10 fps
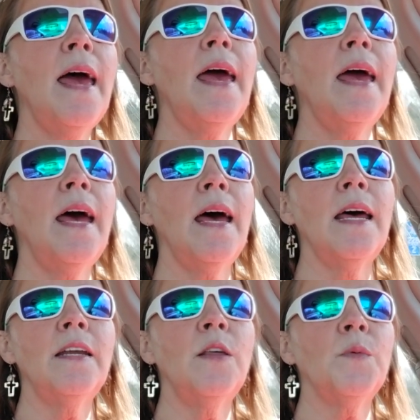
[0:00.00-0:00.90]

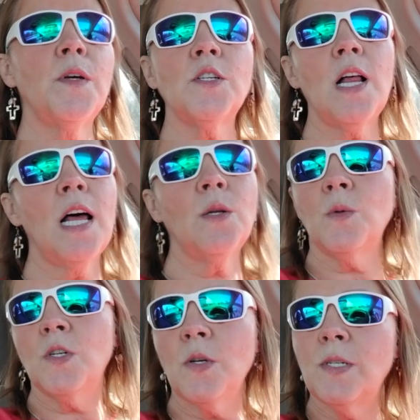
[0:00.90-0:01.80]
And neither Russell Klein
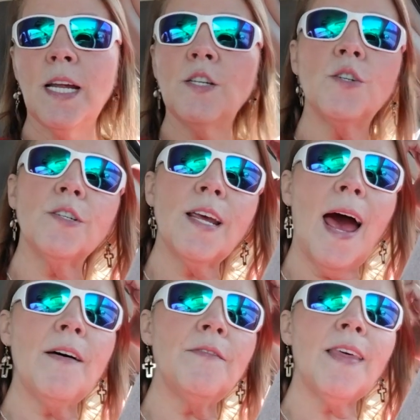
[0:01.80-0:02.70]
nor Joe Dentures
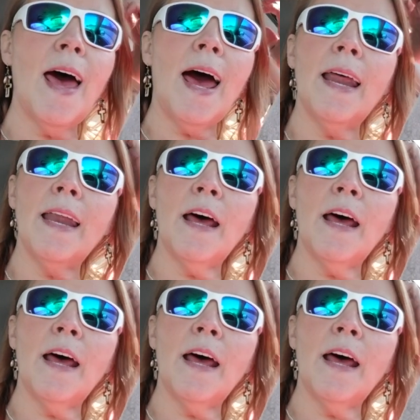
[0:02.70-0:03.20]
have that.